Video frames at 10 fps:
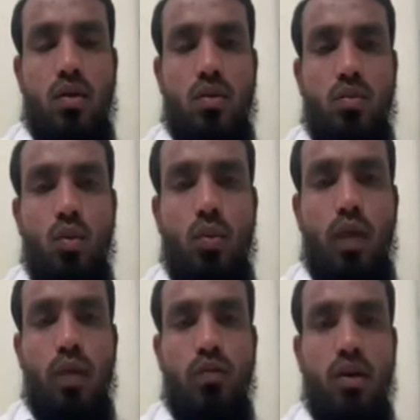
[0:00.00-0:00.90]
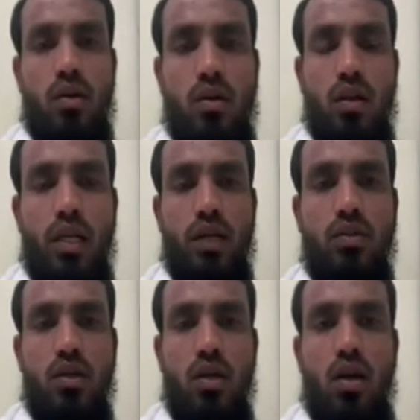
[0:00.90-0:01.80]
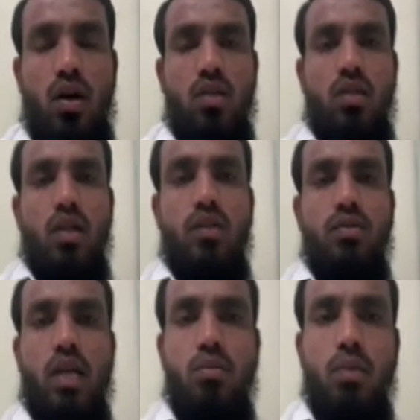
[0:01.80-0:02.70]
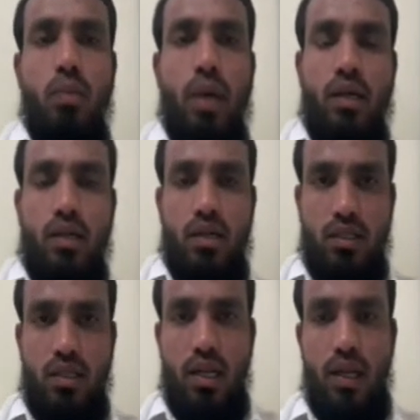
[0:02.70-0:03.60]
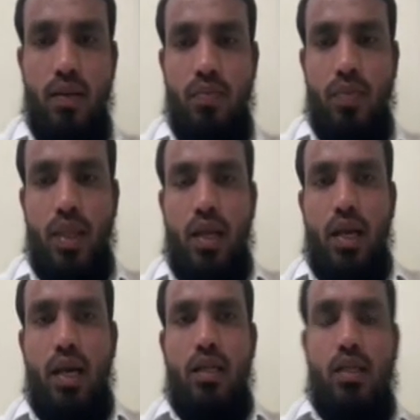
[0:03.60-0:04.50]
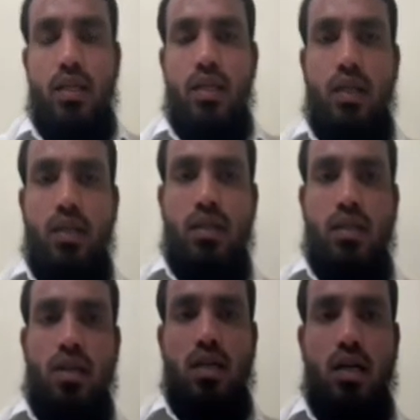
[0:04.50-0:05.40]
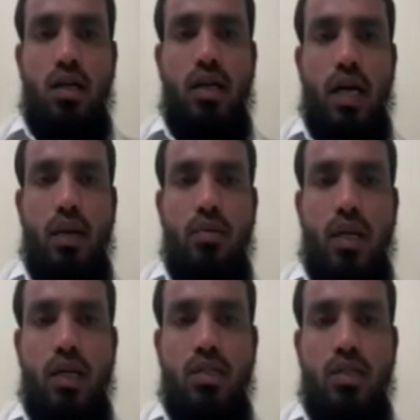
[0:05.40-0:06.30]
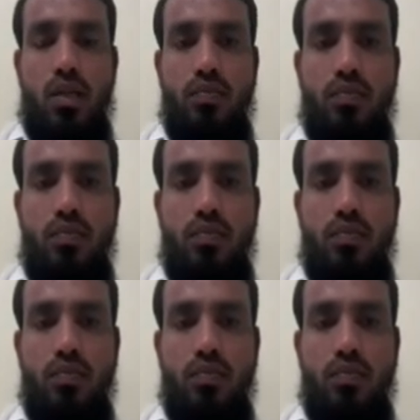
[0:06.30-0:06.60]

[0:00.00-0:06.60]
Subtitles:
movement of the leaves, or the leaves can be bent easily. And here the third type, that is a